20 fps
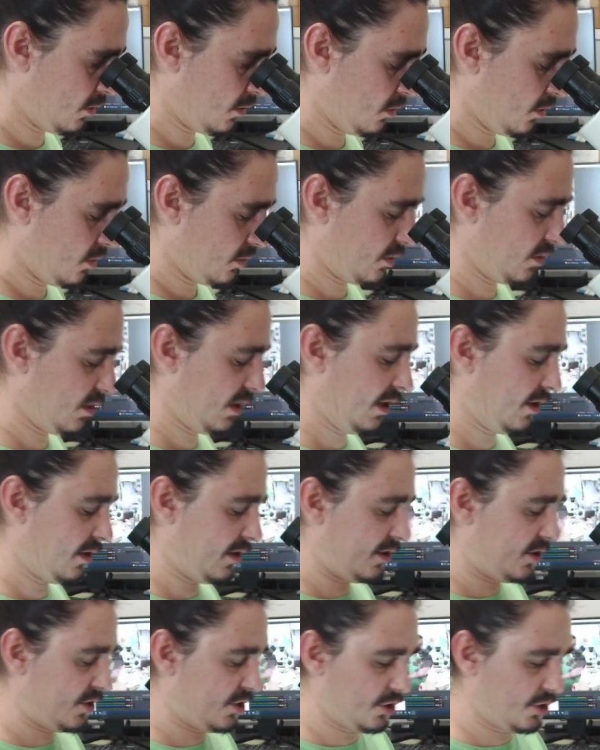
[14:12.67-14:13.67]
So now
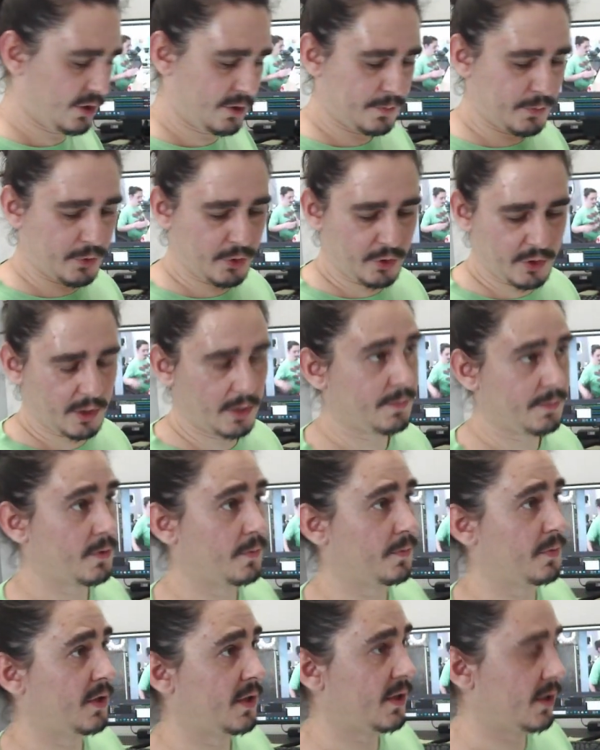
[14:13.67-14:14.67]
this should boot up
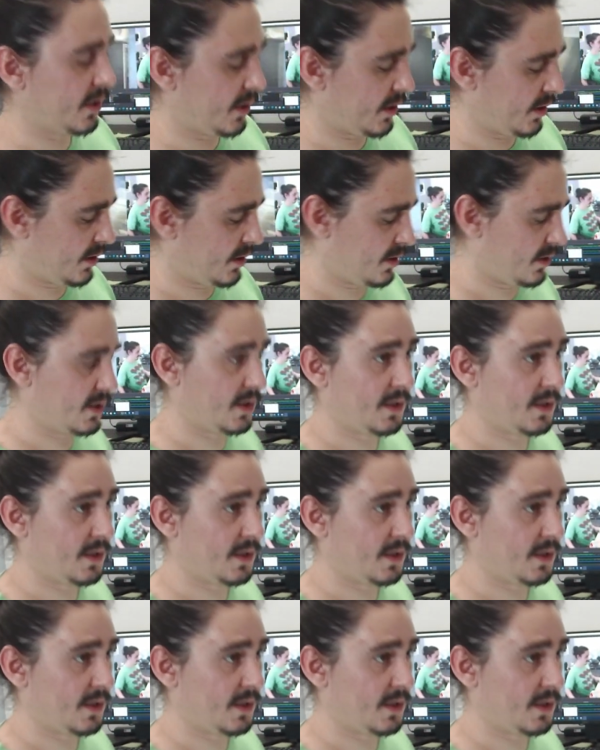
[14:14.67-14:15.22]
completely,